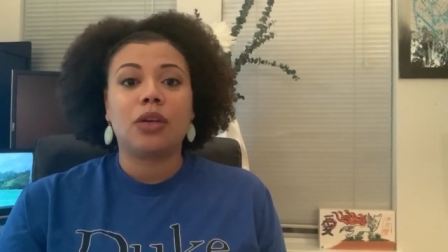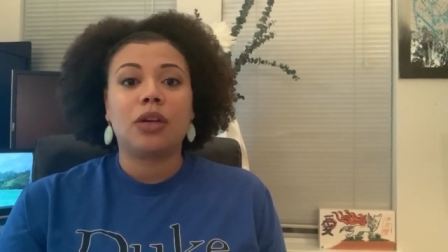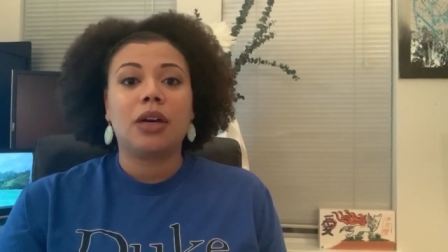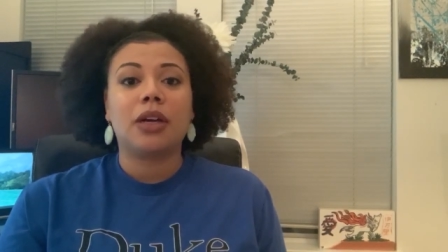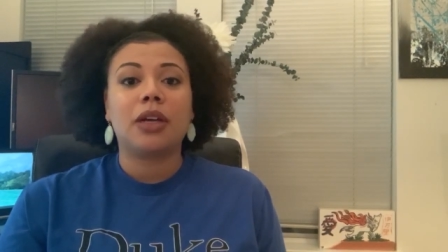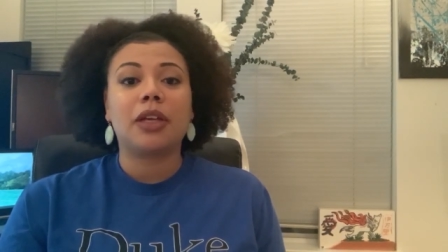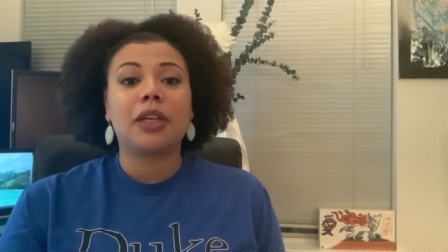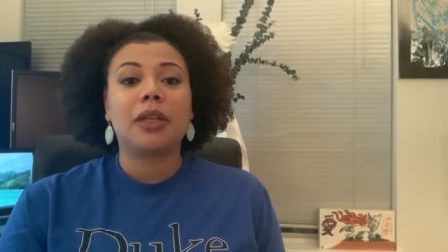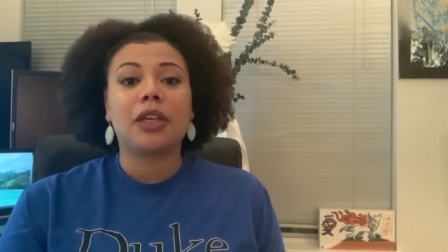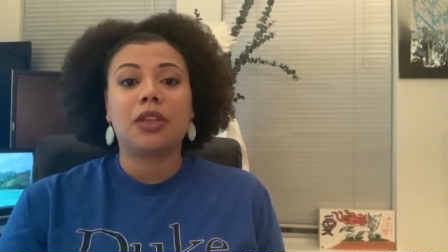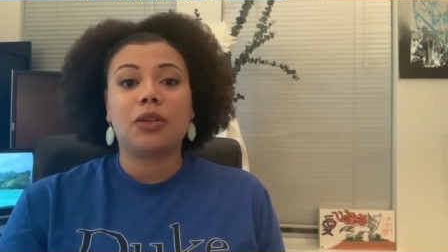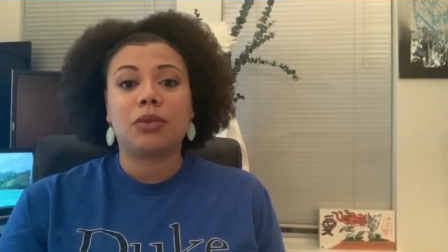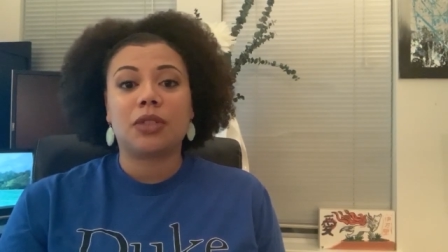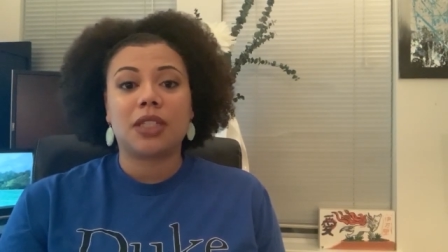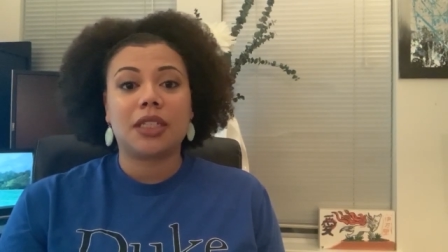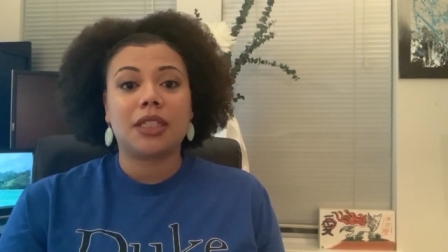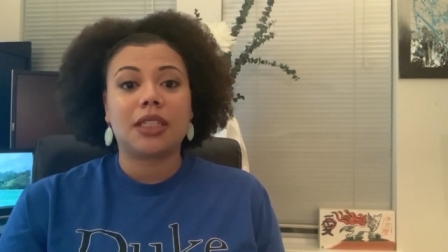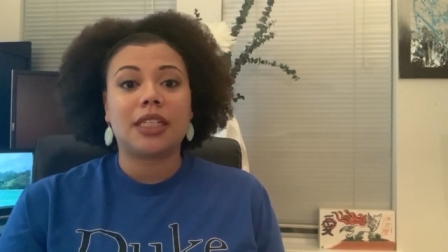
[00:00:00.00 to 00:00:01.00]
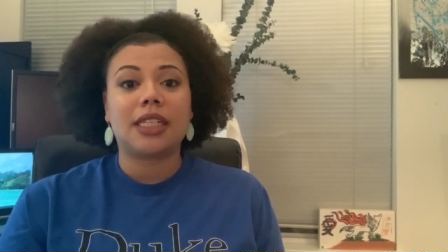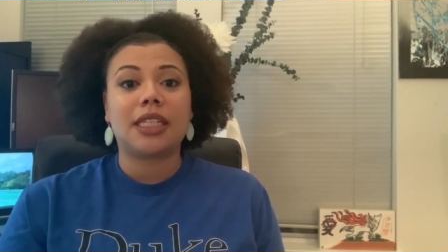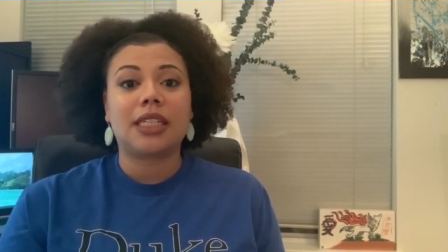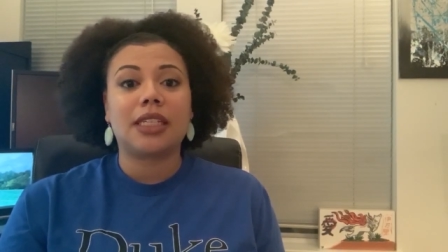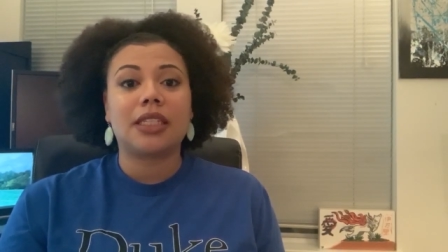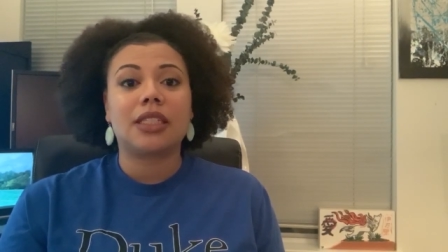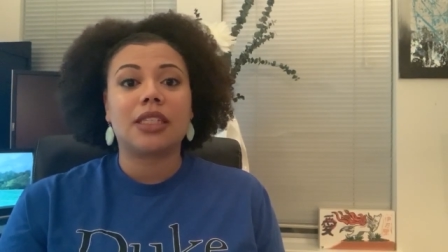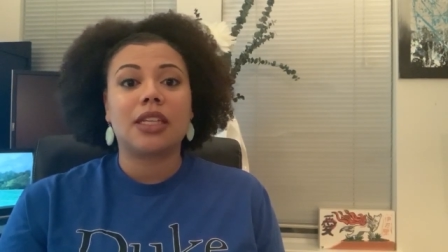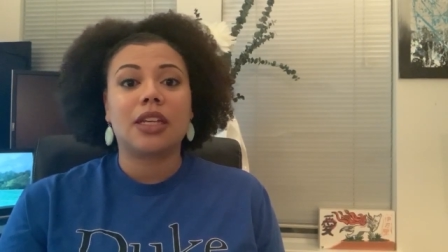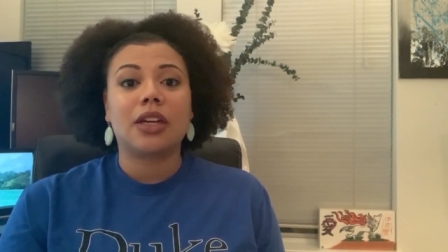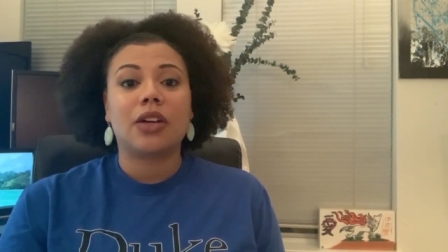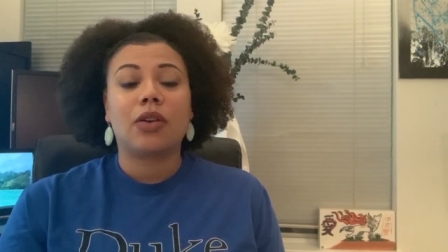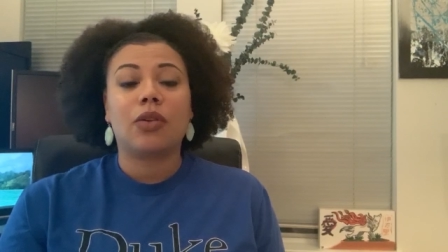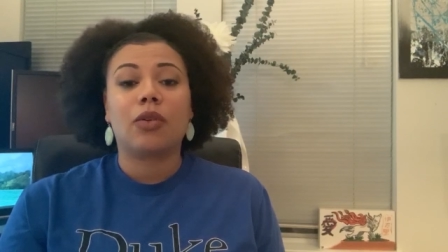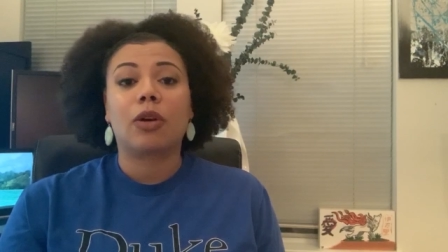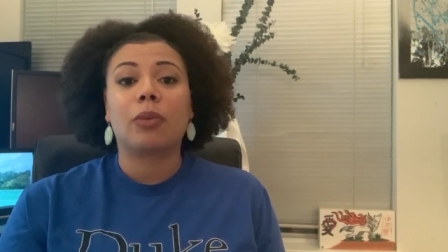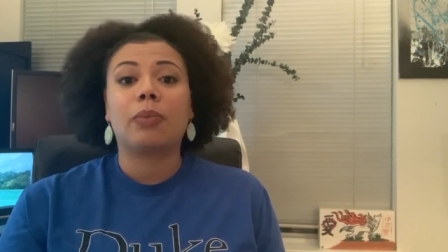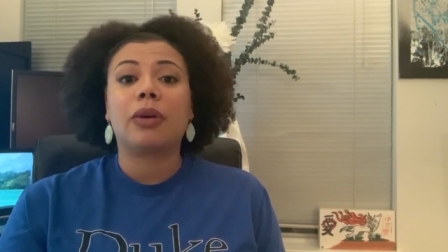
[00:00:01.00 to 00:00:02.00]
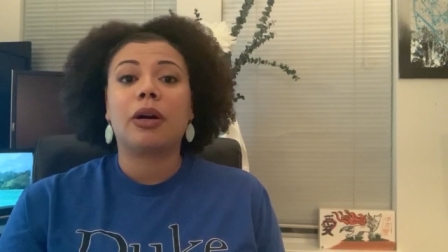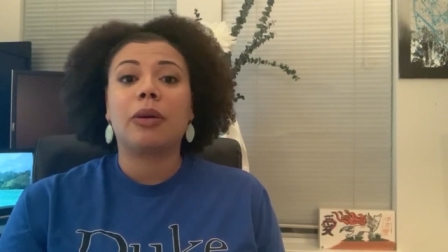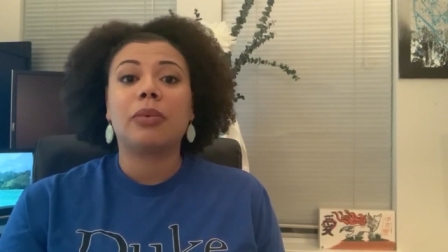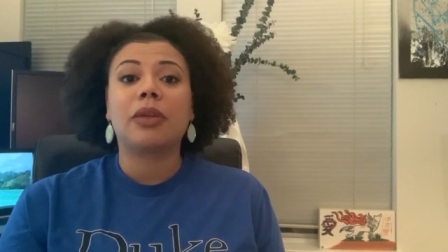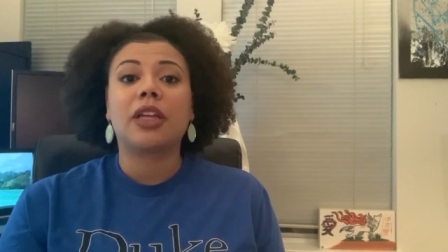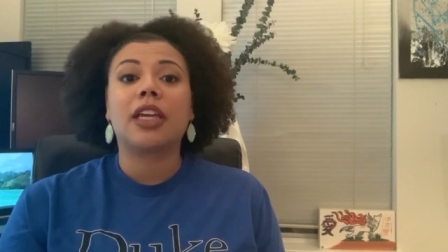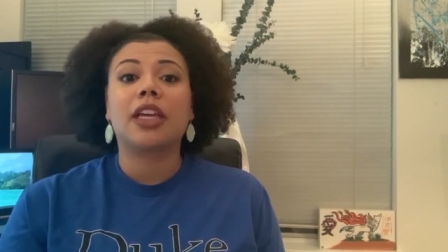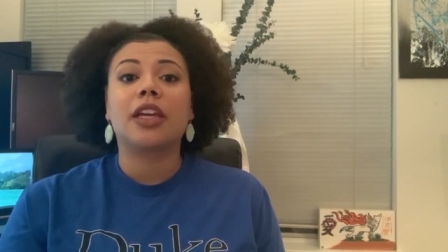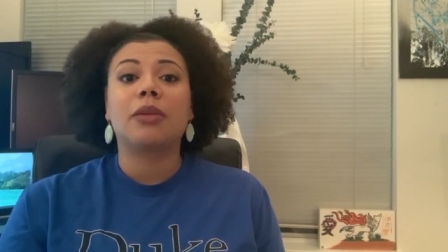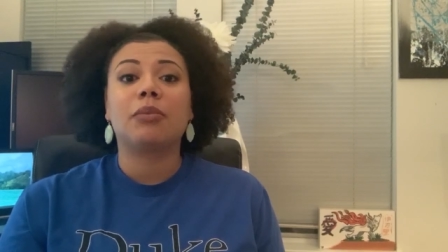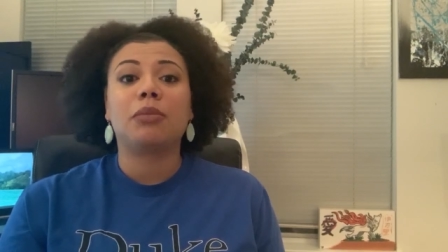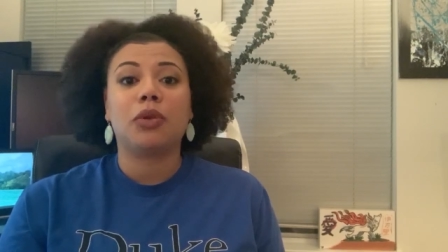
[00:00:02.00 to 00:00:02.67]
public utilities or public